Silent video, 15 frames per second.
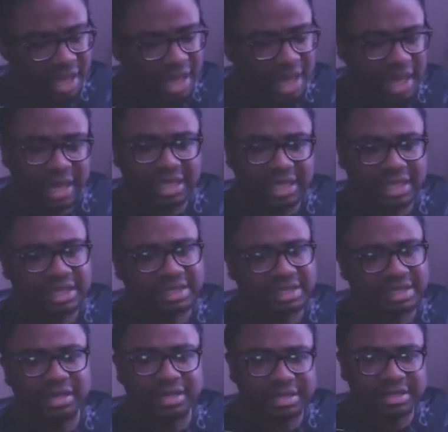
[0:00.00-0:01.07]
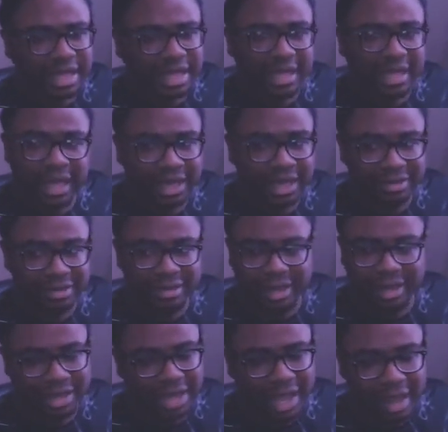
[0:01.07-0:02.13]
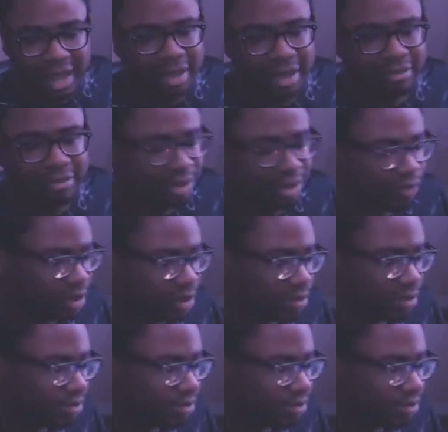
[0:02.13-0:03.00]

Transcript: And I guess I'll get to that later. Like, I really will.